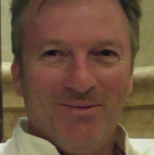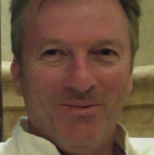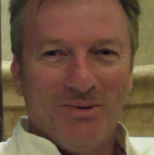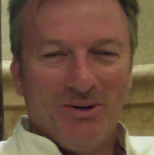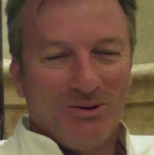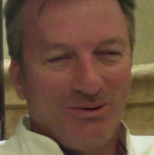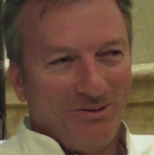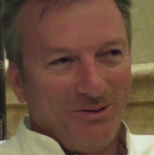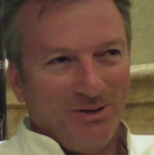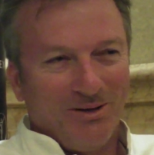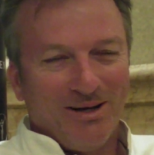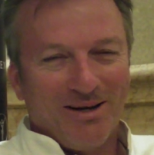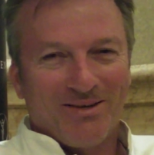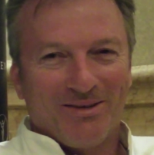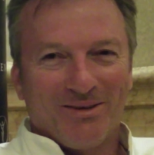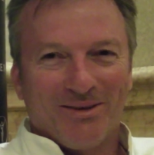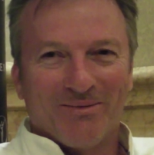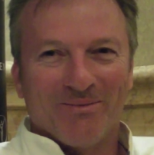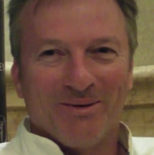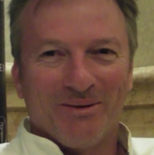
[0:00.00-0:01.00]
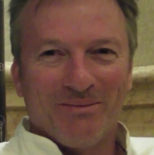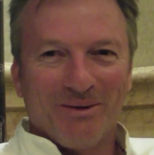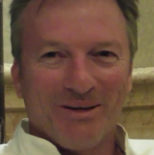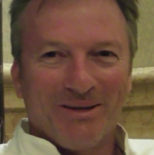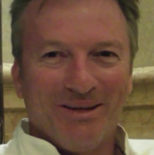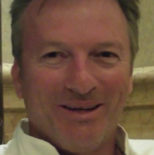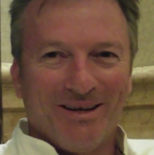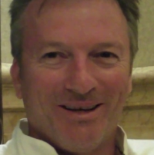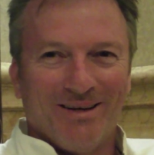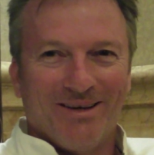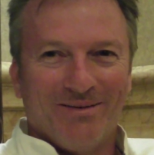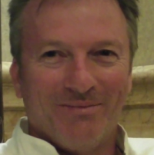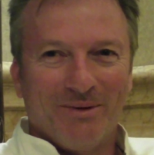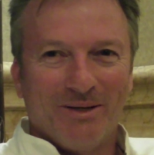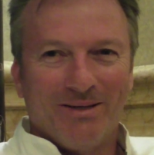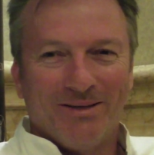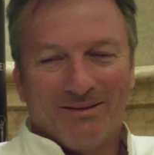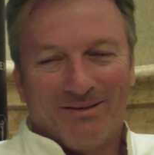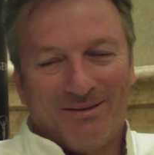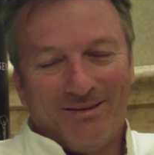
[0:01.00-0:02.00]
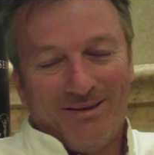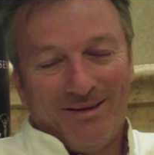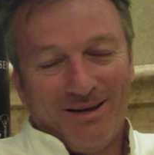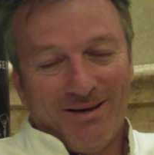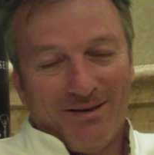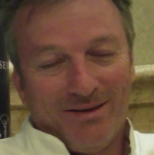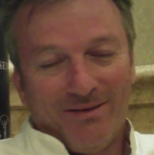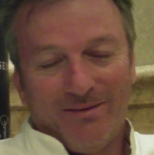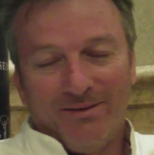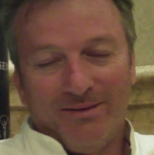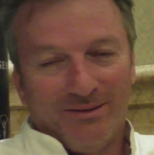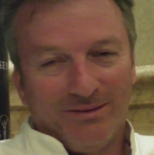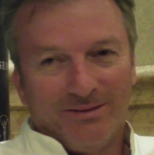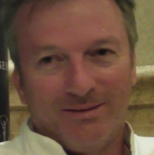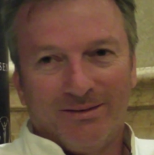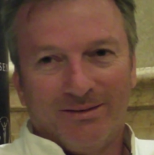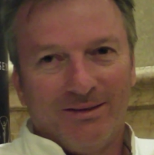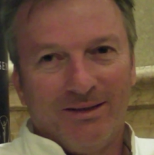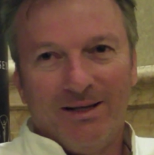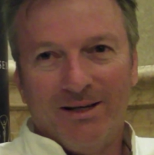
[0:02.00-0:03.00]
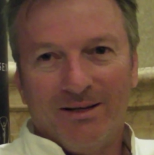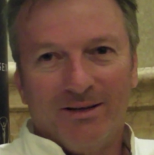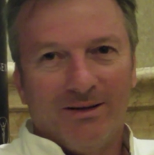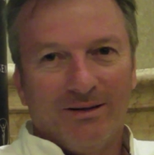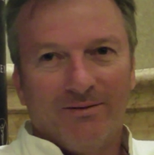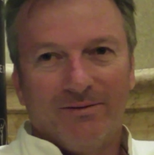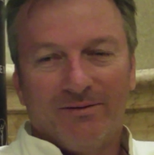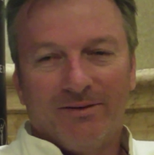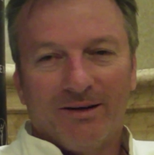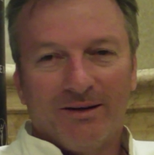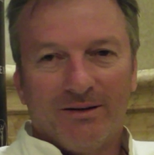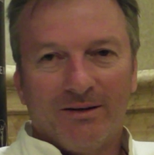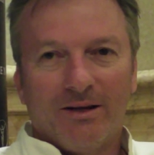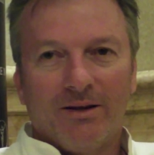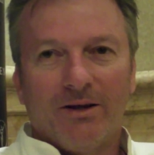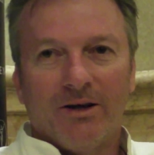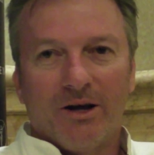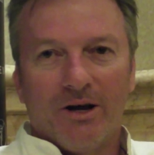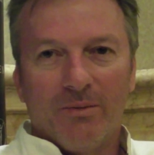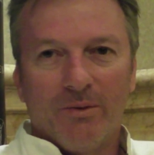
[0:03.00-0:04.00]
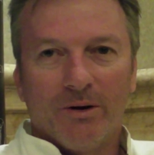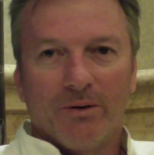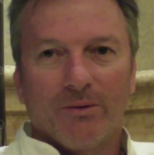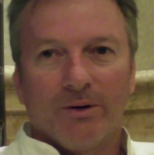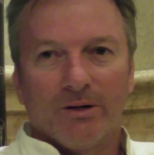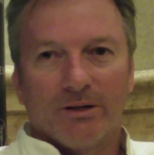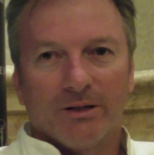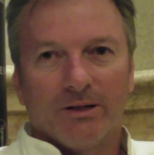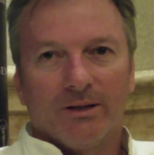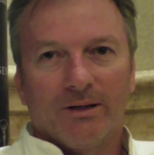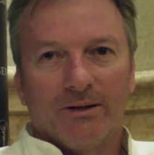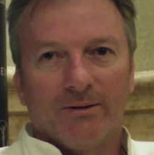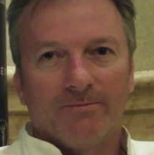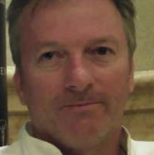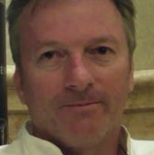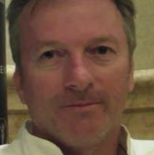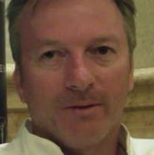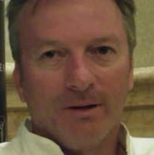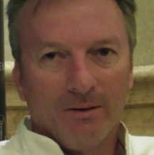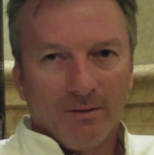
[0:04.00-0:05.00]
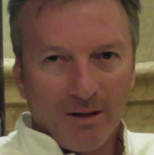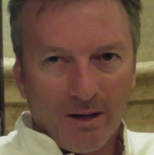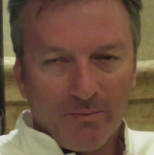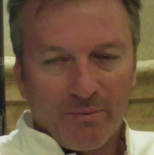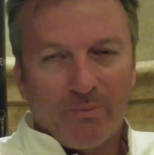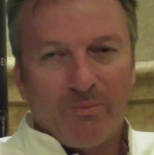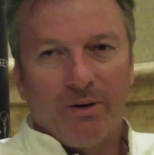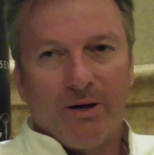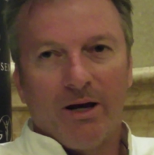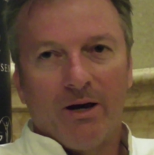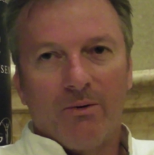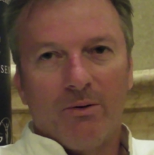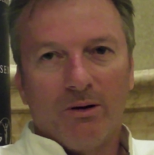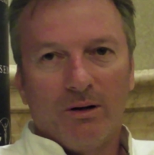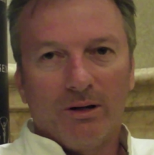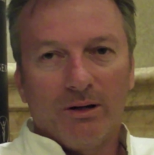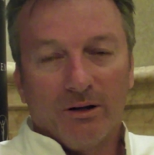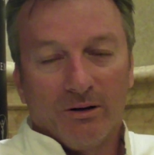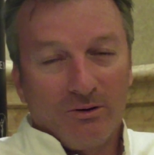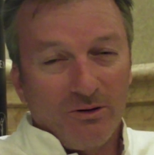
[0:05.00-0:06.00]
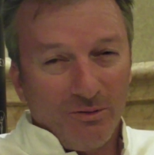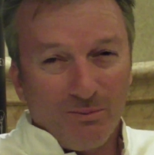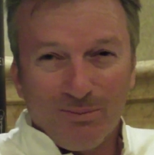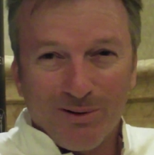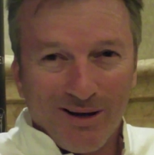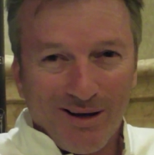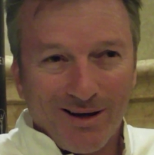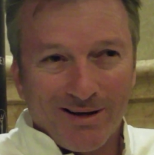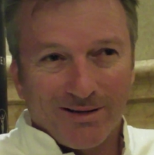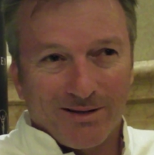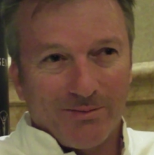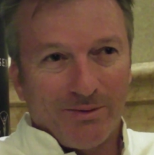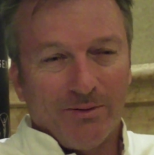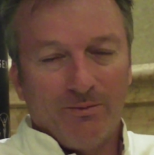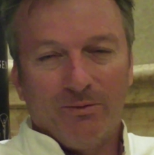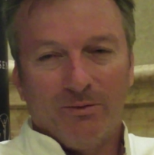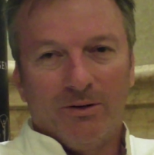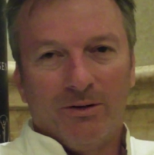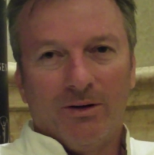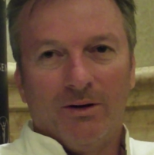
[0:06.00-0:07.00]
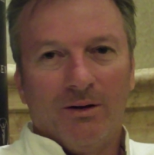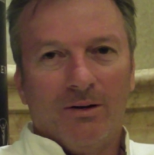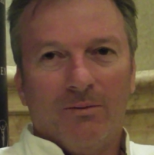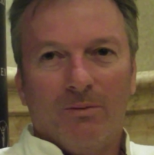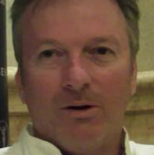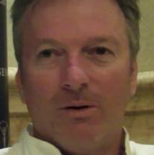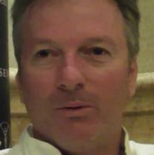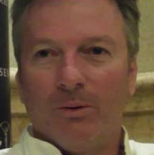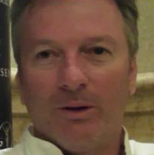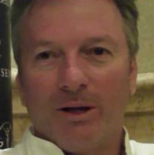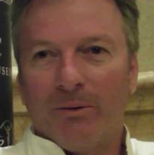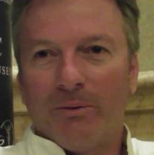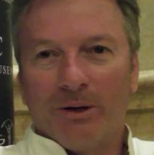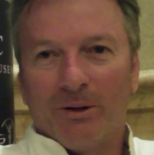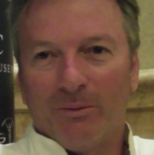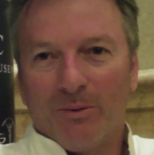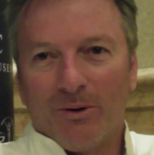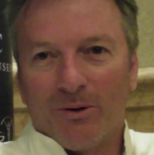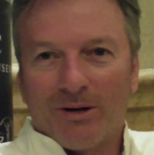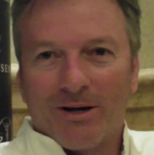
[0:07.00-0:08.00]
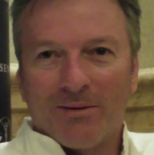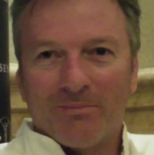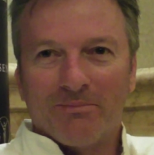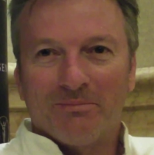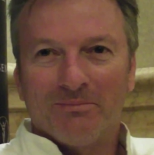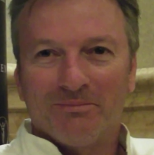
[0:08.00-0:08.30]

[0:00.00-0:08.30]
Well, good luck to them. Look, England have done their homework recently. They prepare well. They've got good players. I mean, why wouldn't they win a World Cup?